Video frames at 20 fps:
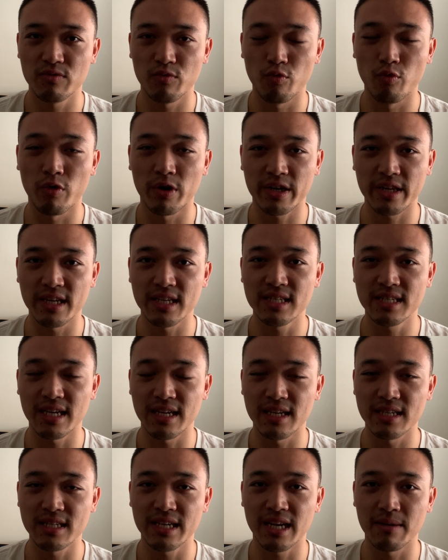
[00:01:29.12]
working
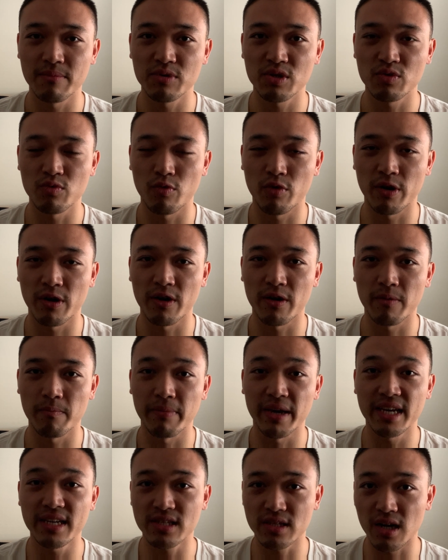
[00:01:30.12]
set attempts were
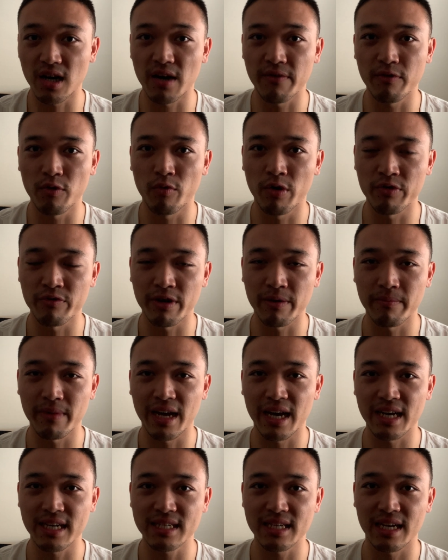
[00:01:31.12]
based off of 1 rep max,